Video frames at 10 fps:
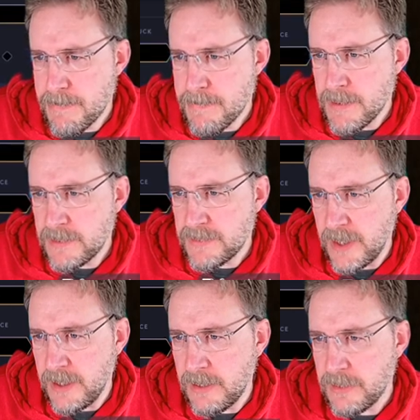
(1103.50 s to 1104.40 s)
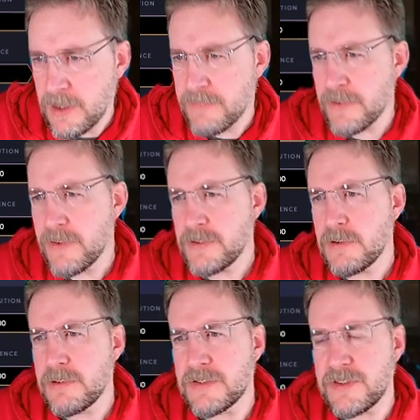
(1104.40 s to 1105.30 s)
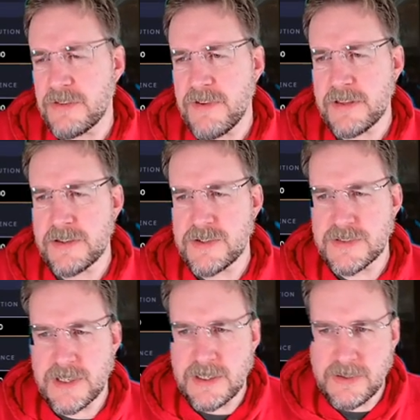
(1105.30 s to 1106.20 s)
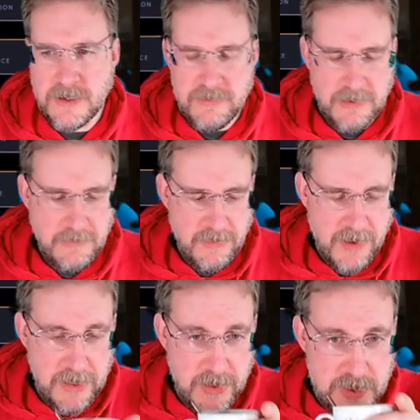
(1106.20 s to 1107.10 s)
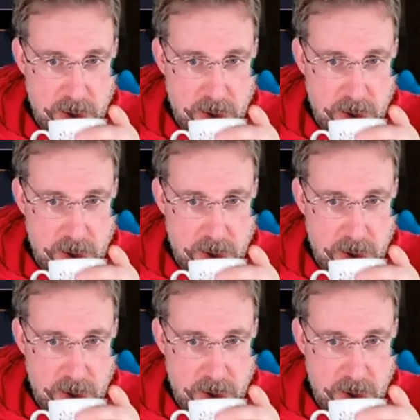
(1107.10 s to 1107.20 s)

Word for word: Is there anything I forgot? Oh, yes, the advantages. I need to cre create those.